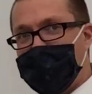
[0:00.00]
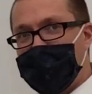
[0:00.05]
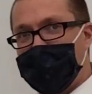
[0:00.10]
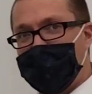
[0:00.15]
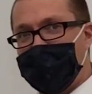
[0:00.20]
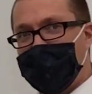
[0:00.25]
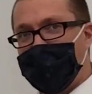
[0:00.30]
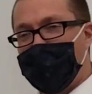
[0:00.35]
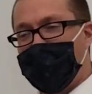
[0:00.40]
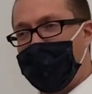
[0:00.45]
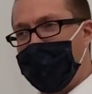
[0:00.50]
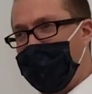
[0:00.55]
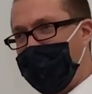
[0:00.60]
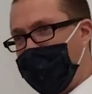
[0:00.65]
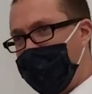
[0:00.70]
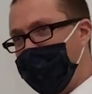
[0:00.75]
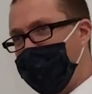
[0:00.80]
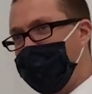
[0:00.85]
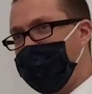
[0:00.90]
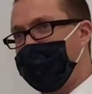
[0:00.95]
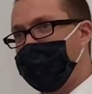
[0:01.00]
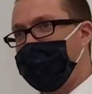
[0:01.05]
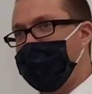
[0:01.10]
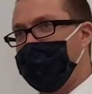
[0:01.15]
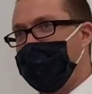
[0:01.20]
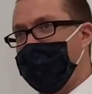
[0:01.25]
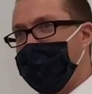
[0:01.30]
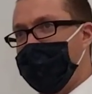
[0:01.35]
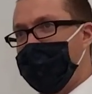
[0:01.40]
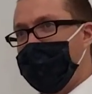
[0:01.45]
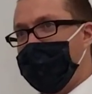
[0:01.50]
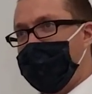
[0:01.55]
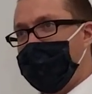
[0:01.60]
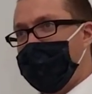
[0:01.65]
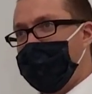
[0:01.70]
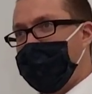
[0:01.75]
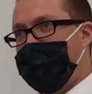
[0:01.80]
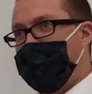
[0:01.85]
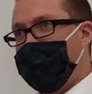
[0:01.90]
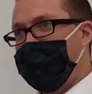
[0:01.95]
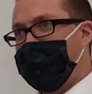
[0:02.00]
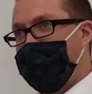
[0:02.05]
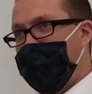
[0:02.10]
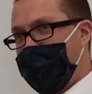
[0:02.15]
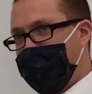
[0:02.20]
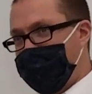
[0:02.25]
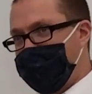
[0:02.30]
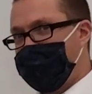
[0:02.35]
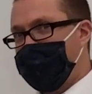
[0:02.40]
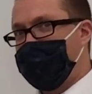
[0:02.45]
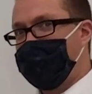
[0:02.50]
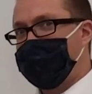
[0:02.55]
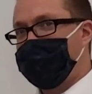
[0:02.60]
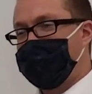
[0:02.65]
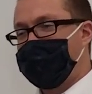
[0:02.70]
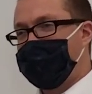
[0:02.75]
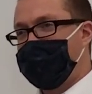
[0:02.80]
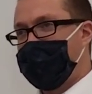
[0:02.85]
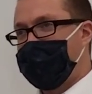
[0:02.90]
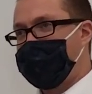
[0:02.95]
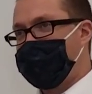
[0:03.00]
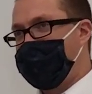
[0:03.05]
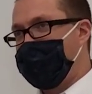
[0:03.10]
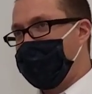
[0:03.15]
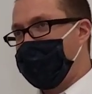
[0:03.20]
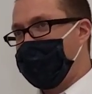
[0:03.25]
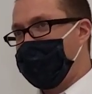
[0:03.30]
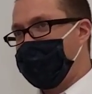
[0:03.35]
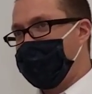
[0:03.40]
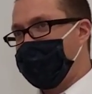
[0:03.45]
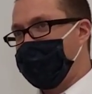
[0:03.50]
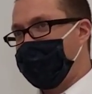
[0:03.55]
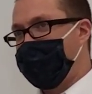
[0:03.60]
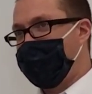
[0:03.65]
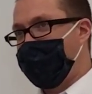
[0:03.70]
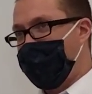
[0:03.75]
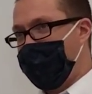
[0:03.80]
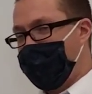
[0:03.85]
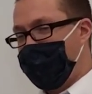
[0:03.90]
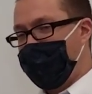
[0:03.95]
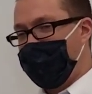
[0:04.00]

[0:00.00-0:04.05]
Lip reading: in Hawaii. They had soldiers testing, firing,